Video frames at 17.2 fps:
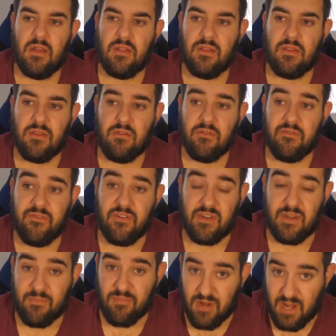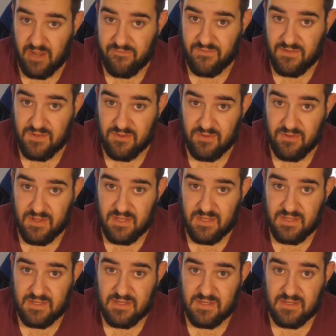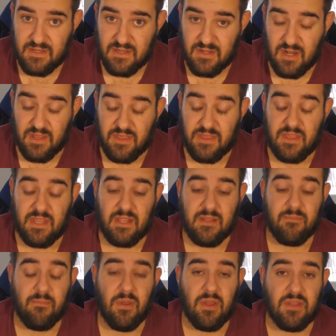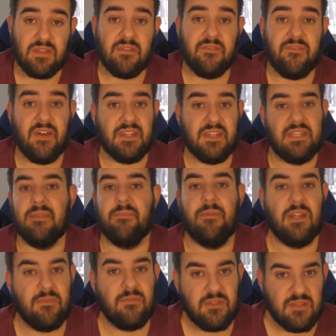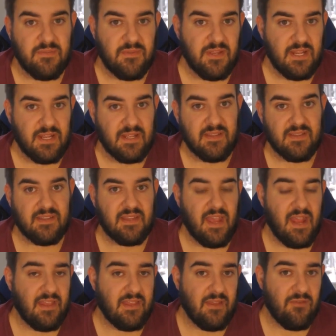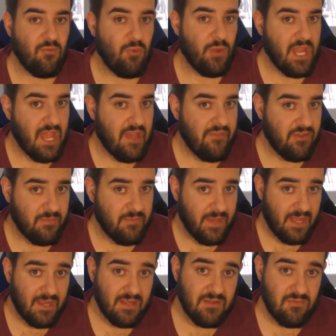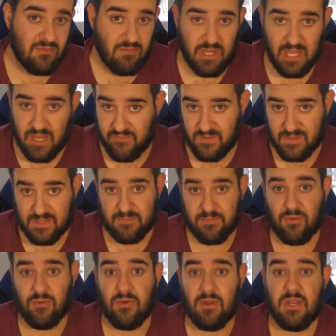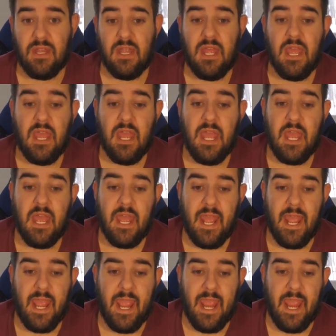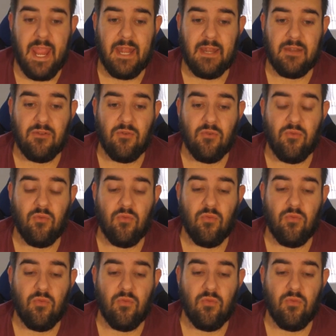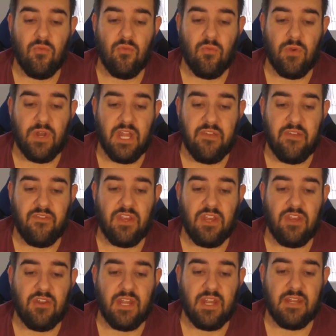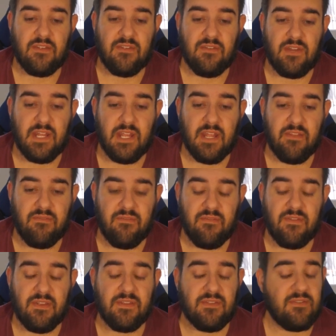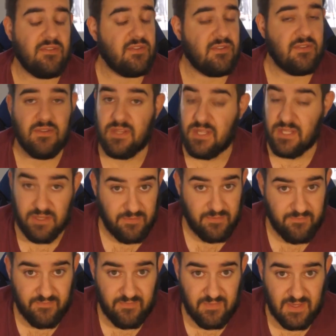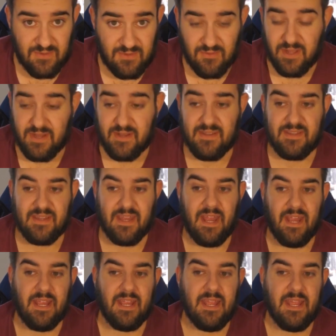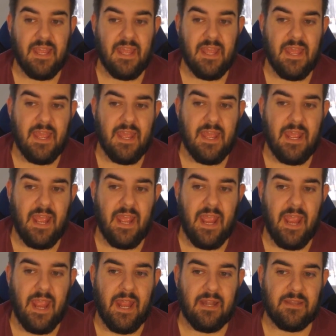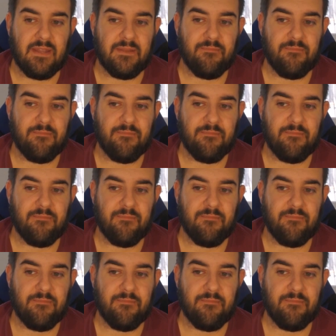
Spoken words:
You're very brave for doing this. I think most of us in the Pokemon community can say that we have your back, we have your support, and whatever you need to do to get through this, just do you, is all I can say. And